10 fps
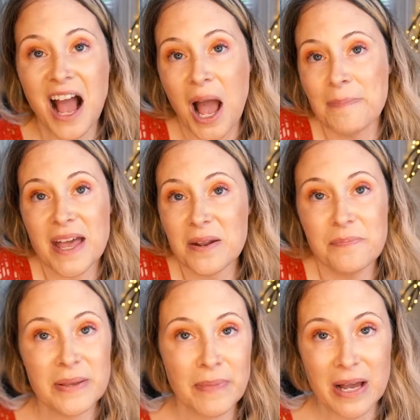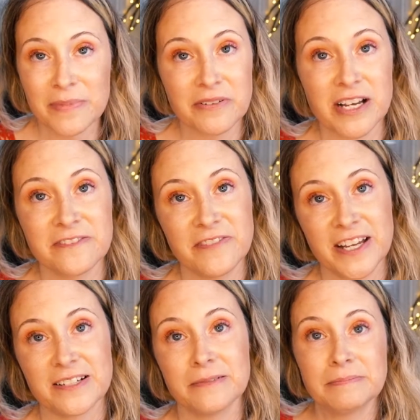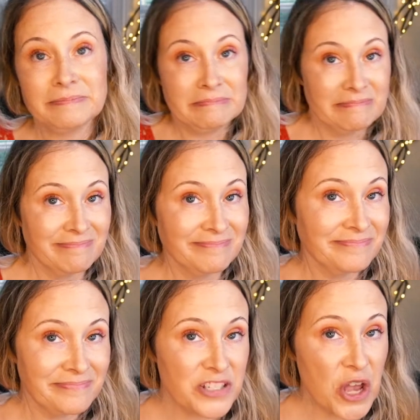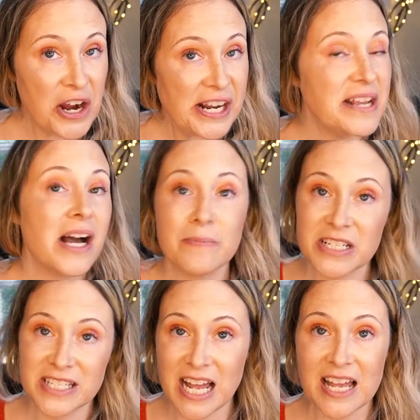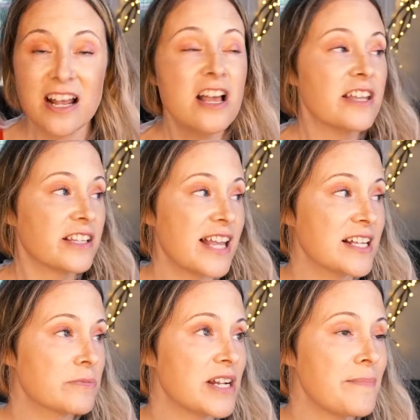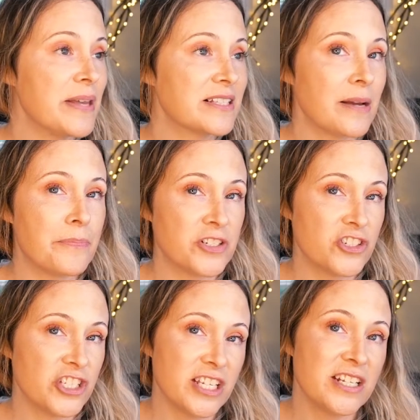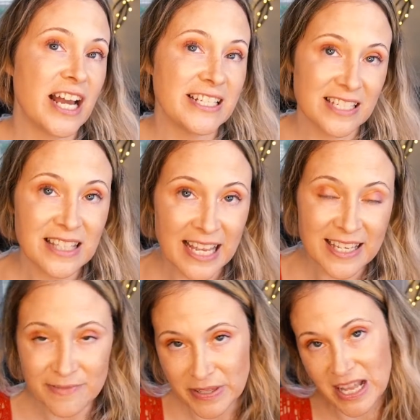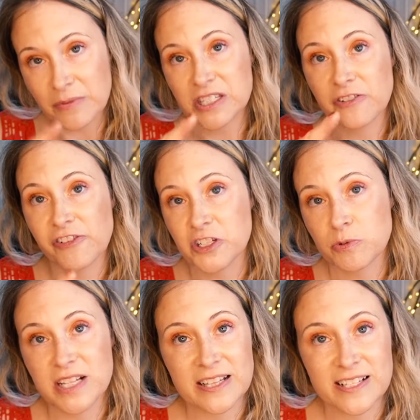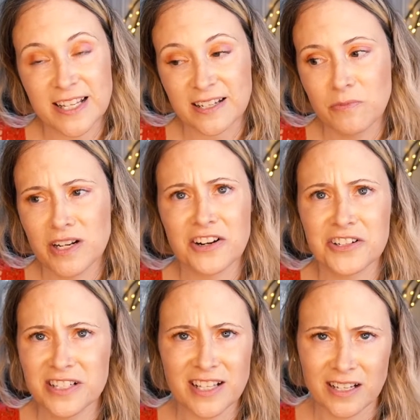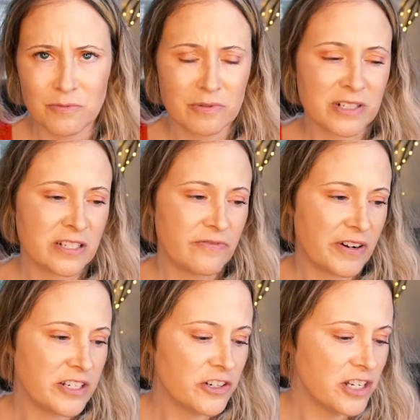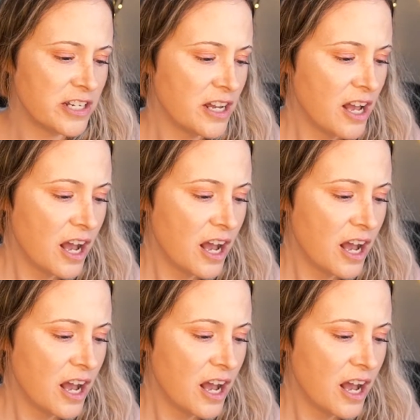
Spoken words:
I'm not a big Pat McGrath fan. Sorry, I'm just not. The last one I picked up, Bridgerton, I did like it, but that was the first one, not the second one. I heard the second one wasn't very good.